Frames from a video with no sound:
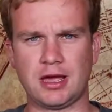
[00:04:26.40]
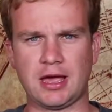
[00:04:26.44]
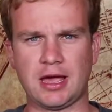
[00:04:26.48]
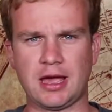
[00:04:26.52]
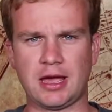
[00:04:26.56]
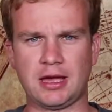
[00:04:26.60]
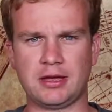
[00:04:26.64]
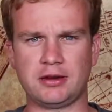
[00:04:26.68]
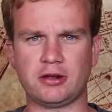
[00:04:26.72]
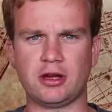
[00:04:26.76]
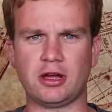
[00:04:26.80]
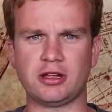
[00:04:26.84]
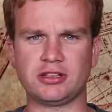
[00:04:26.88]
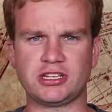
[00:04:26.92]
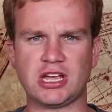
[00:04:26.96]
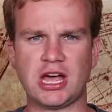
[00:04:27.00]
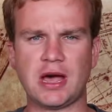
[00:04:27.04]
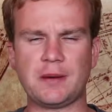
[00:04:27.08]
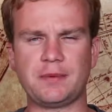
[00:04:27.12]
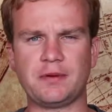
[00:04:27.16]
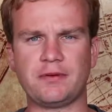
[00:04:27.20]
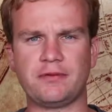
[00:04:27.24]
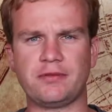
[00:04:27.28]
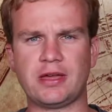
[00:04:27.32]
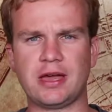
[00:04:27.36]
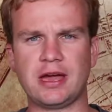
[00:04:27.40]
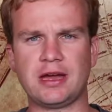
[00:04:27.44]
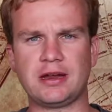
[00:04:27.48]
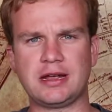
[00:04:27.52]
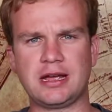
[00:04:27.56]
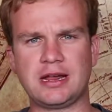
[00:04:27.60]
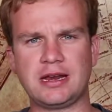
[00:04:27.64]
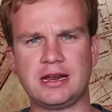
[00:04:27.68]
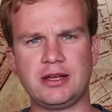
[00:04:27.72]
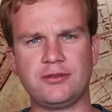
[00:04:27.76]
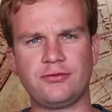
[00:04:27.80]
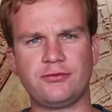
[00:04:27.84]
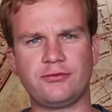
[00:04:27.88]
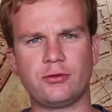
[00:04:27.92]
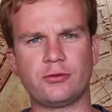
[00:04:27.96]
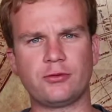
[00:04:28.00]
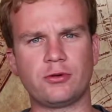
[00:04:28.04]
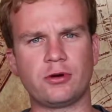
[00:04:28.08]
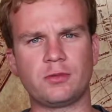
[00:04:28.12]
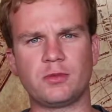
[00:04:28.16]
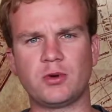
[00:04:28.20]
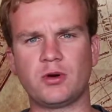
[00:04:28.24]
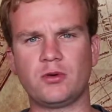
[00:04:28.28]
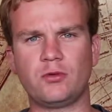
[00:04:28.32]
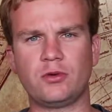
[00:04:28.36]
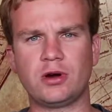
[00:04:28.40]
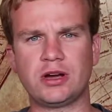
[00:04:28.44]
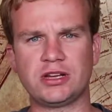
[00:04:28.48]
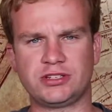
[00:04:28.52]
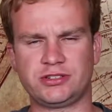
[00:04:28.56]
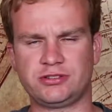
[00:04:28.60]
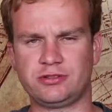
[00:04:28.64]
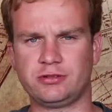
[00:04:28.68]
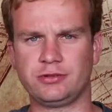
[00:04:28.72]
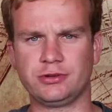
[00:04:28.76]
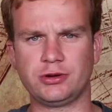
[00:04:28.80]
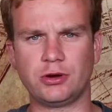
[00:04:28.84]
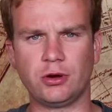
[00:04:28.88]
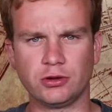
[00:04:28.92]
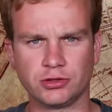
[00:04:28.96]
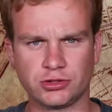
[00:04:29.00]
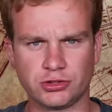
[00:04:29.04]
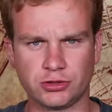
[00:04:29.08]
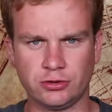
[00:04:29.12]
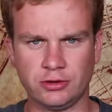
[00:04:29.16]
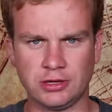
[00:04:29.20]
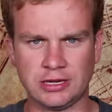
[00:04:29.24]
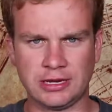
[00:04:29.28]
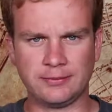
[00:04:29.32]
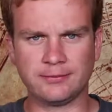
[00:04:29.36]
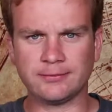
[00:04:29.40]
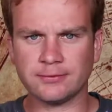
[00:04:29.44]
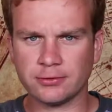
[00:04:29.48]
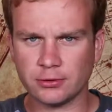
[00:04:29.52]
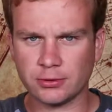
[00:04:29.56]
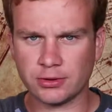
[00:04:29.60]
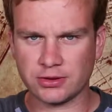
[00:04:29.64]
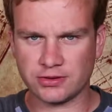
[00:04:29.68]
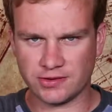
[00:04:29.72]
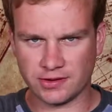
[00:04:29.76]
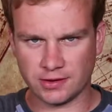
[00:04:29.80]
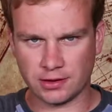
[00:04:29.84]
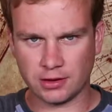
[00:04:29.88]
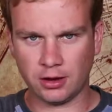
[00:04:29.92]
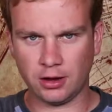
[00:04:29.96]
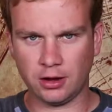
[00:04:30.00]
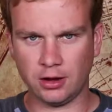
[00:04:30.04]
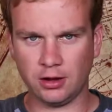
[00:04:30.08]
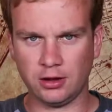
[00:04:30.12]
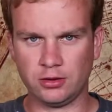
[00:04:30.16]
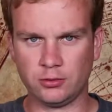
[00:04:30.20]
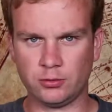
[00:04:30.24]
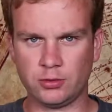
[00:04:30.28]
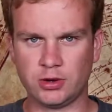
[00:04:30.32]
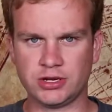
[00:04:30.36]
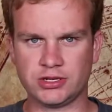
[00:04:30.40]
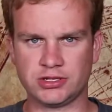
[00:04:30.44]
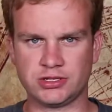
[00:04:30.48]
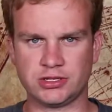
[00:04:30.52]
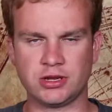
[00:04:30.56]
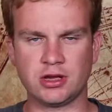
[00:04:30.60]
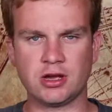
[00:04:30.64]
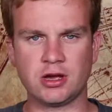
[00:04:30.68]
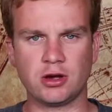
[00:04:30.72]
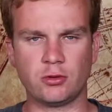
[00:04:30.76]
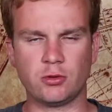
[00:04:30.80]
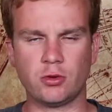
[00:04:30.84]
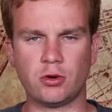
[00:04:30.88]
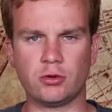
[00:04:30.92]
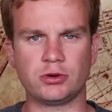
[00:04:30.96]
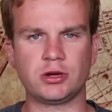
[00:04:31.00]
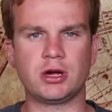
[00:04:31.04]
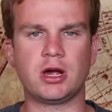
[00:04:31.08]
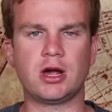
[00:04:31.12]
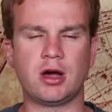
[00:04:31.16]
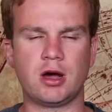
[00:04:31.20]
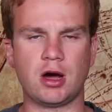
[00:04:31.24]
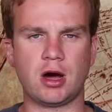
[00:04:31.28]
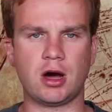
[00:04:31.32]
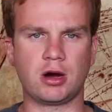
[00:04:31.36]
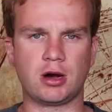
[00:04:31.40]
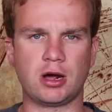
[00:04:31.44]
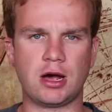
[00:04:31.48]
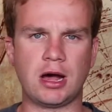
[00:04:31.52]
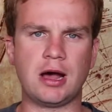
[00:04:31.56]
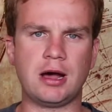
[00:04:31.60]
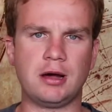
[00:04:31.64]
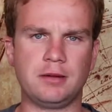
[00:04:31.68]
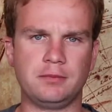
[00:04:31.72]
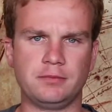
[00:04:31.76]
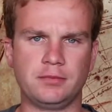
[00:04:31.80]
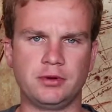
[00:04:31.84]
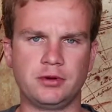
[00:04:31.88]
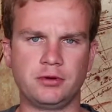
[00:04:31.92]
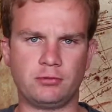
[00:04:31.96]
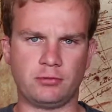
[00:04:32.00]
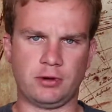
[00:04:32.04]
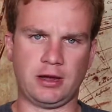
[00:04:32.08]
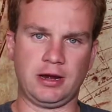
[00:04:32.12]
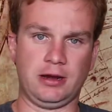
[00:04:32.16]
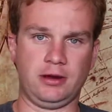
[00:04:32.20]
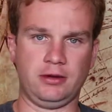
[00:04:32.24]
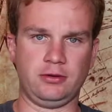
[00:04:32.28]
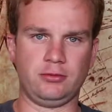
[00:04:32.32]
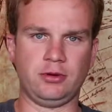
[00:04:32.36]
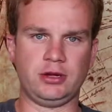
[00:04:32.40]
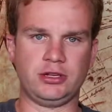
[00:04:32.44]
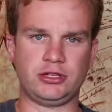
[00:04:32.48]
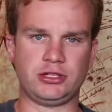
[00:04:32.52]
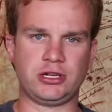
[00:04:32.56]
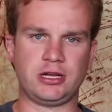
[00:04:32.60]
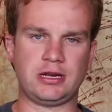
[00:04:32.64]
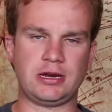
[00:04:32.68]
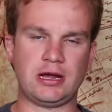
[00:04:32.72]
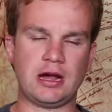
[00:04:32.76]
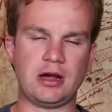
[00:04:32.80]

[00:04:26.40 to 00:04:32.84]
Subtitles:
And on top of that, any form of Western cultural influence at all was, quote, haram, which in